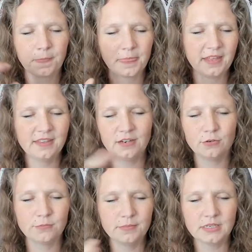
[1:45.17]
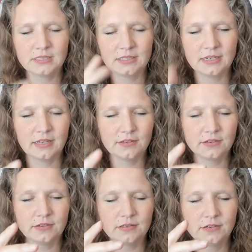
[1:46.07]
And they don't mix
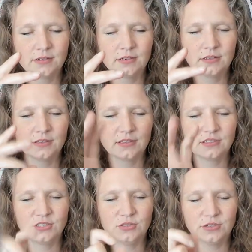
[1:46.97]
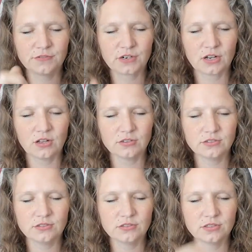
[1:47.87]
together, the two different
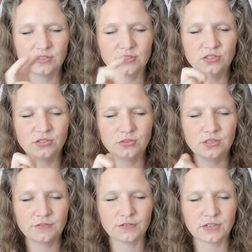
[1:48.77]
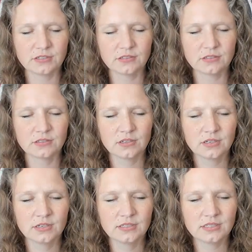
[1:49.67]
colors, so the two different
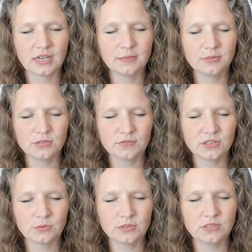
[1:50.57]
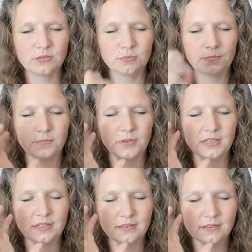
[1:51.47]
types of liquid,
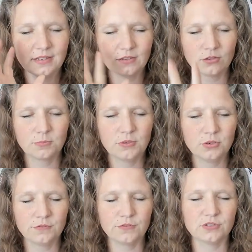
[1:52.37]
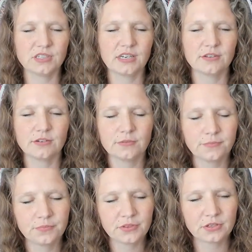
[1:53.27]
but they look beautiful together.
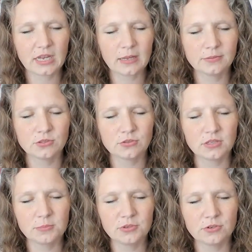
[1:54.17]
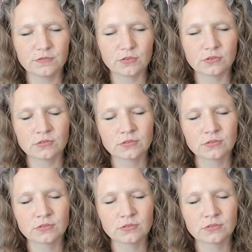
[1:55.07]
They look absolutely beautiful.